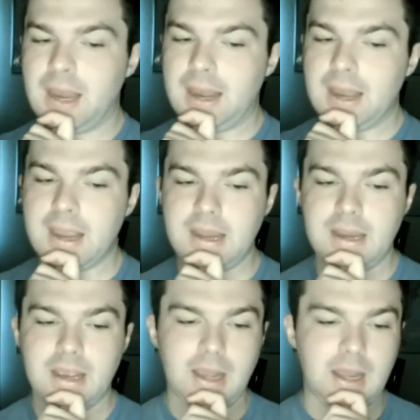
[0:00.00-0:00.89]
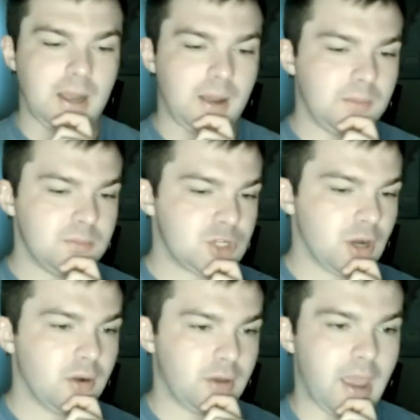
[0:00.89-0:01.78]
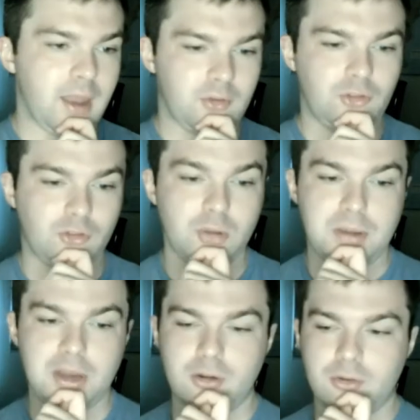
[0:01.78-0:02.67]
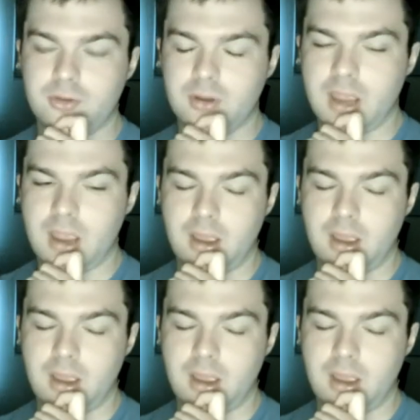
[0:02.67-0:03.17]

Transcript: I shared that Stu Peters